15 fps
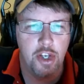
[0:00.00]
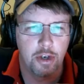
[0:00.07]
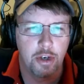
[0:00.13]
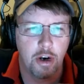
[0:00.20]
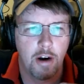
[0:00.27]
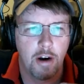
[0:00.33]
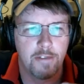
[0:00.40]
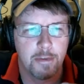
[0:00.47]

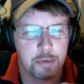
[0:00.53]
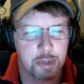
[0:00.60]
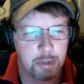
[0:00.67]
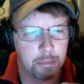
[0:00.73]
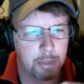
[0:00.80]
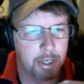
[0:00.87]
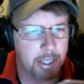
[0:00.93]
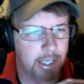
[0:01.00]
card from
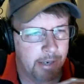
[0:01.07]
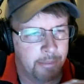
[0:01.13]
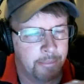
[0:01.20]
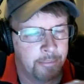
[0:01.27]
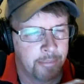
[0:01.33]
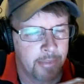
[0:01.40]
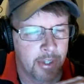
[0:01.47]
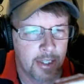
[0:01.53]
somebody
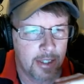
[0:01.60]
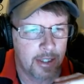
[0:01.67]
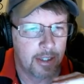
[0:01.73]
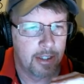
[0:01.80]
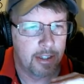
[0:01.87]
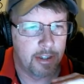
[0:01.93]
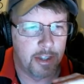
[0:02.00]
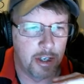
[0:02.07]

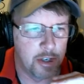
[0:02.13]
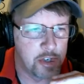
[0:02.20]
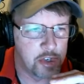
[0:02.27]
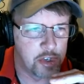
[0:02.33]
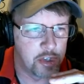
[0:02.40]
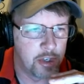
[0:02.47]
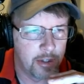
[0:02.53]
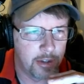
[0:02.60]

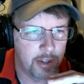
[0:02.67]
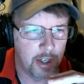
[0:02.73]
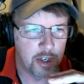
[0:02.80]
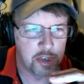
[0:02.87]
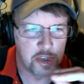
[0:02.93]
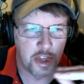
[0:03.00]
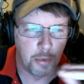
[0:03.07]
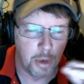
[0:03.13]
there's
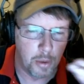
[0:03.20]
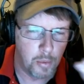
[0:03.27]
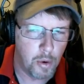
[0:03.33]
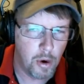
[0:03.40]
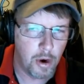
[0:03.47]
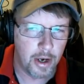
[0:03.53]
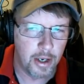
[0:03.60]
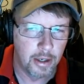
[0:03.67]
there's the
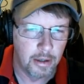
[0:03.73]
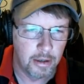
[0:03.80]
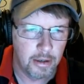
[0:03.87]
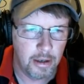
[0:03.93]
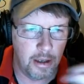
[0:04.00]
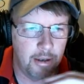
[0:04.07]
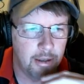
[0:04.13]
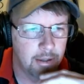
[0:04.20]
reward
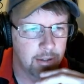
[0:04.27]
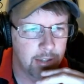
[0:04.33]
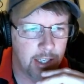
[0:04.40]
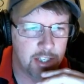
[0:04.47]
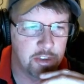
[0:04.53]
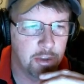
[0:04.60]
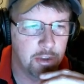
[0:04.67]
that's the